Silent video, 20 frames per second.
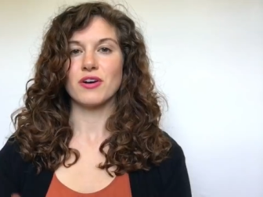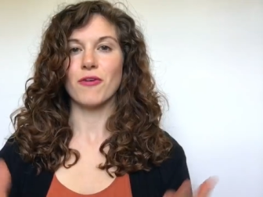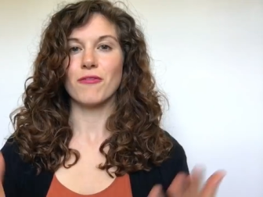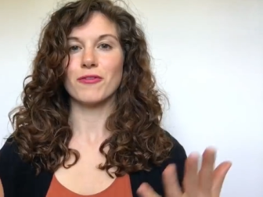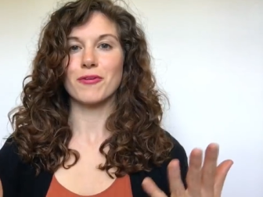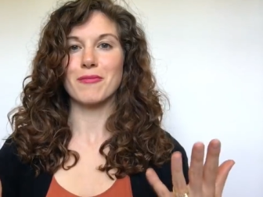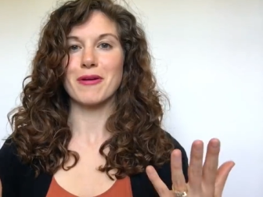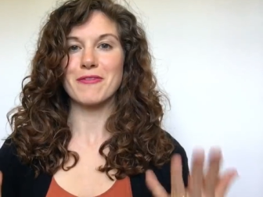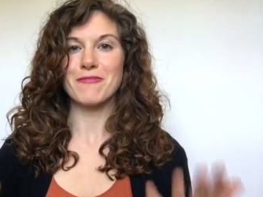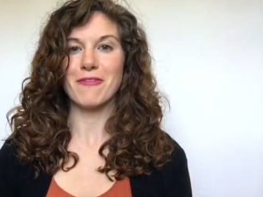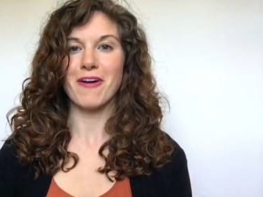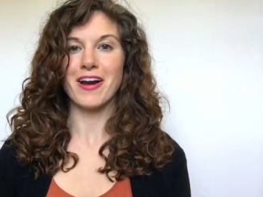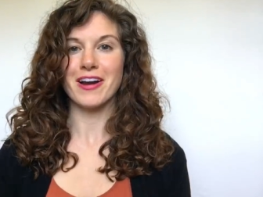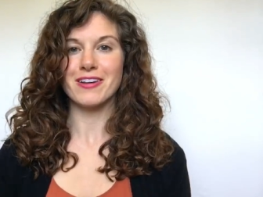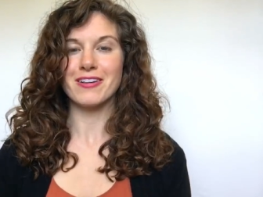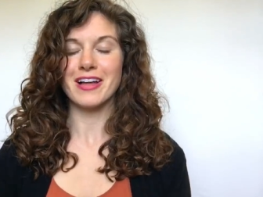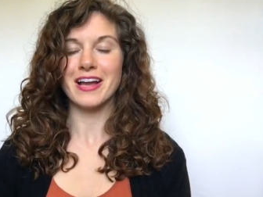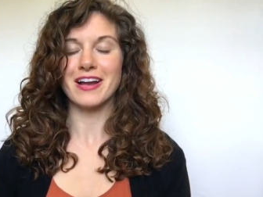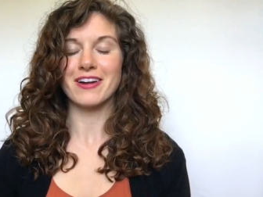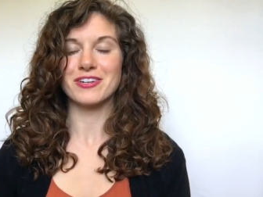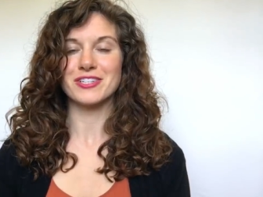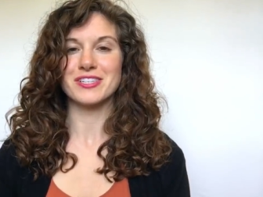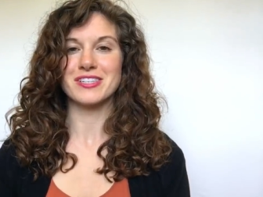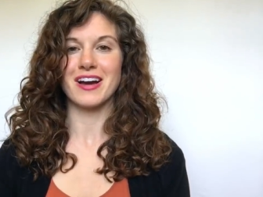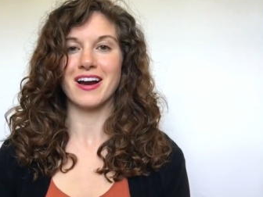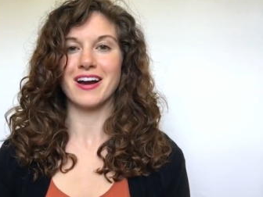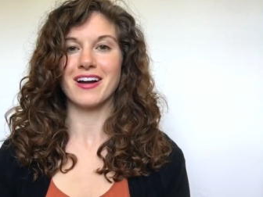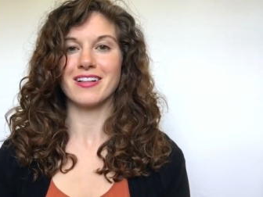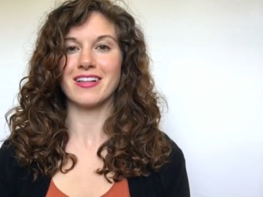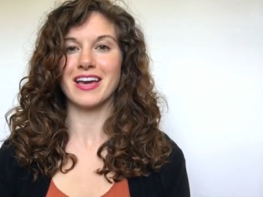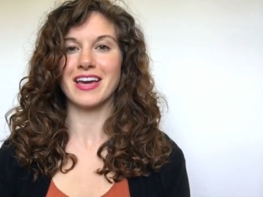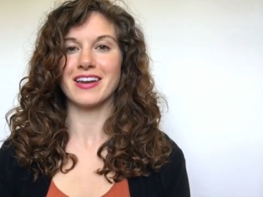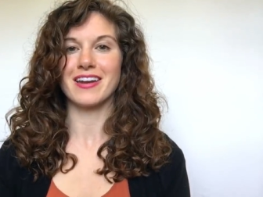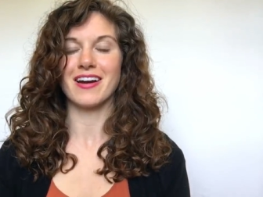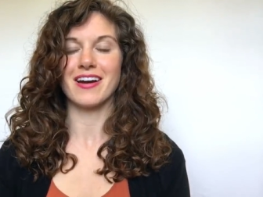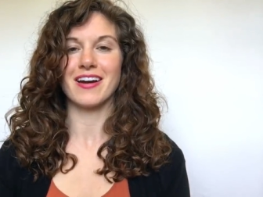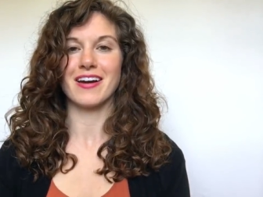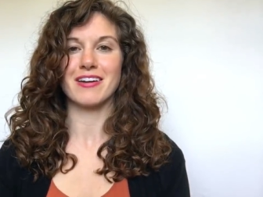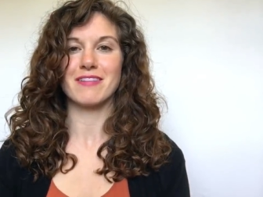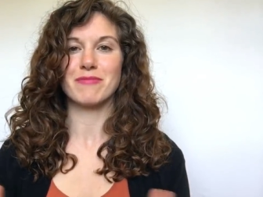So for my final hairstyle, and
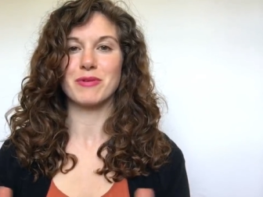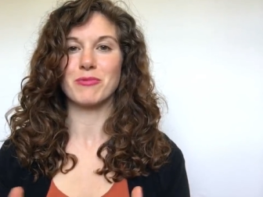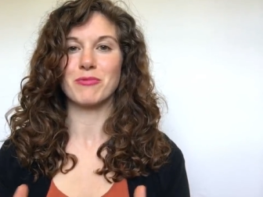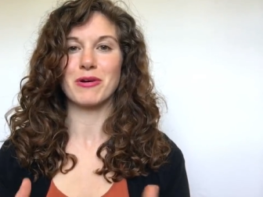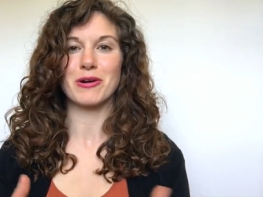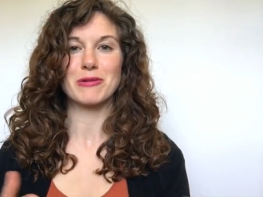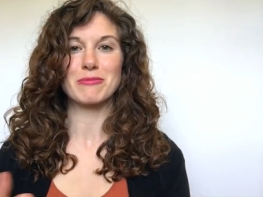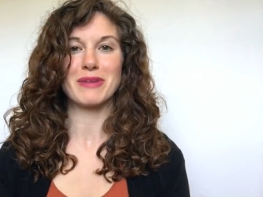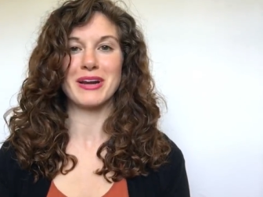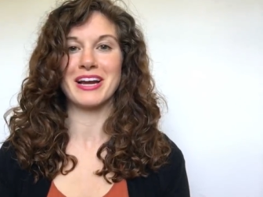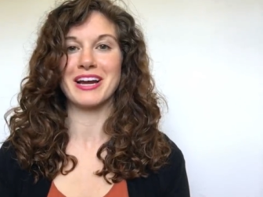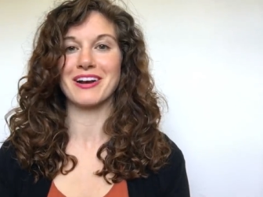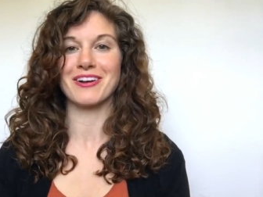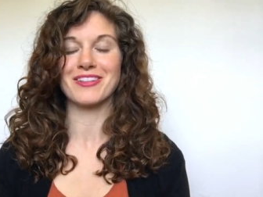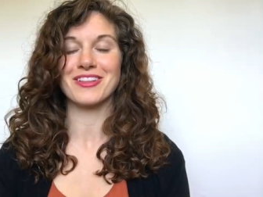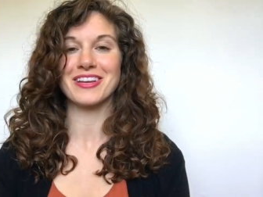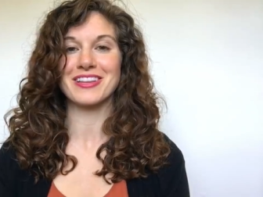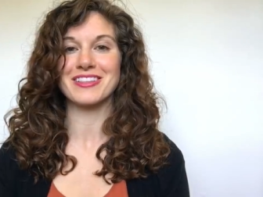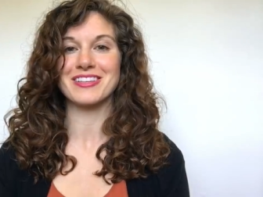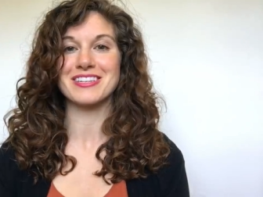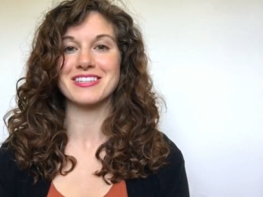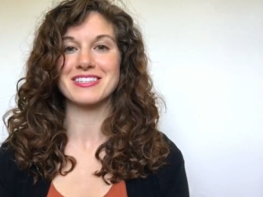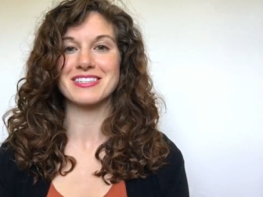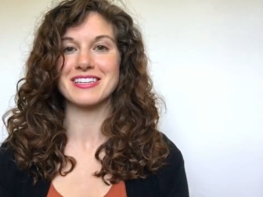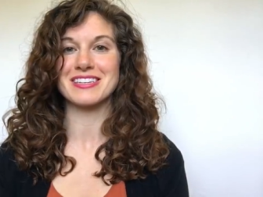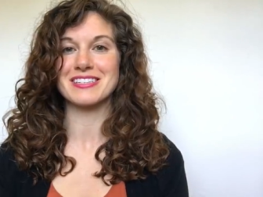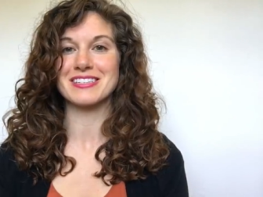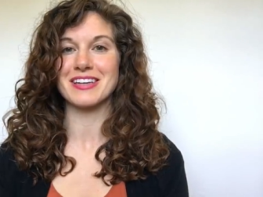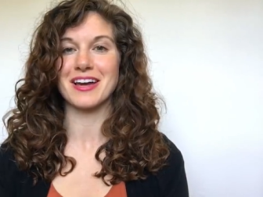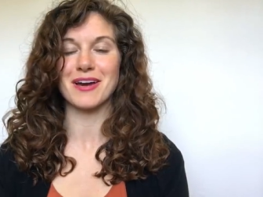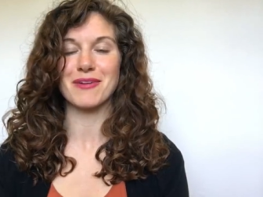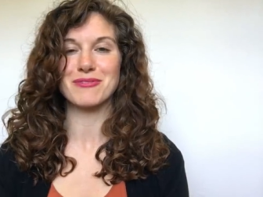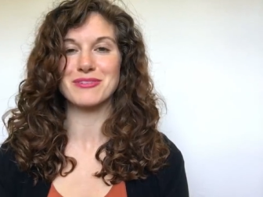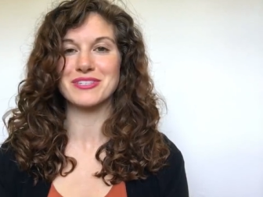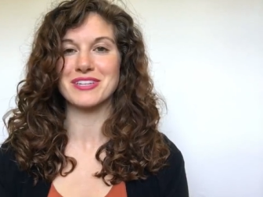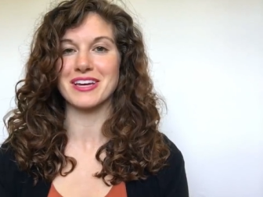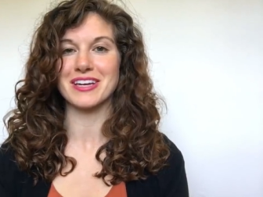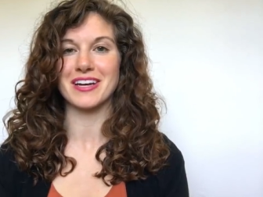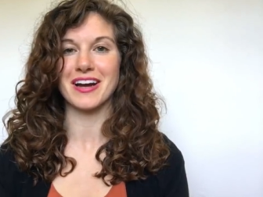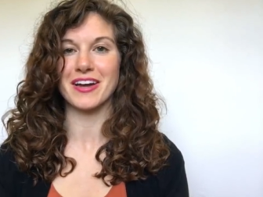I've been wearing my hair like this since I
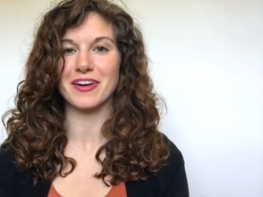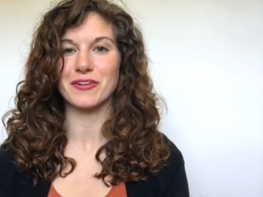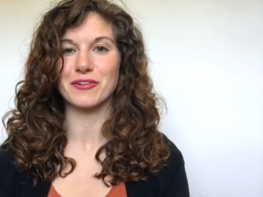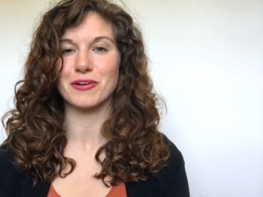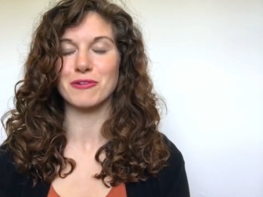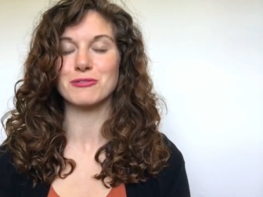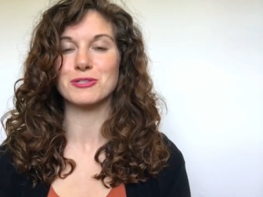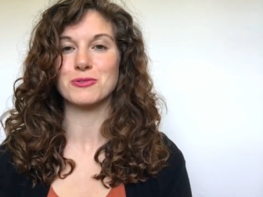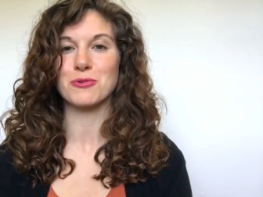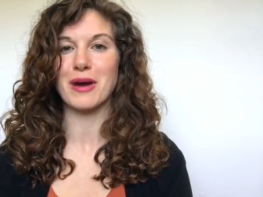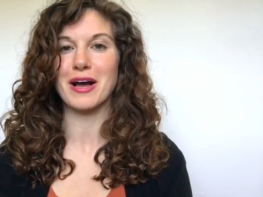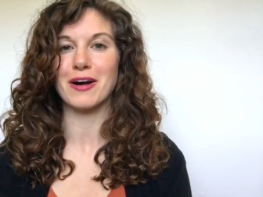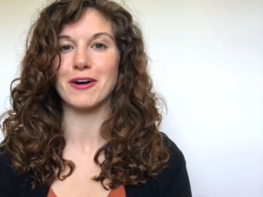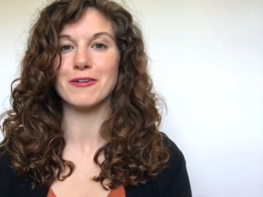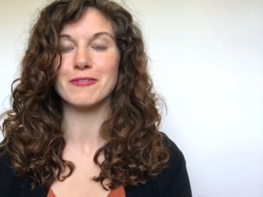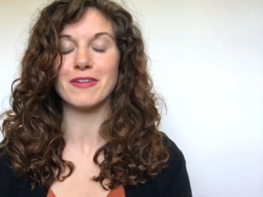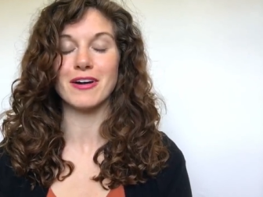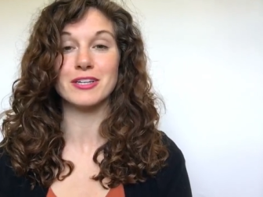was like, I don't know, 12.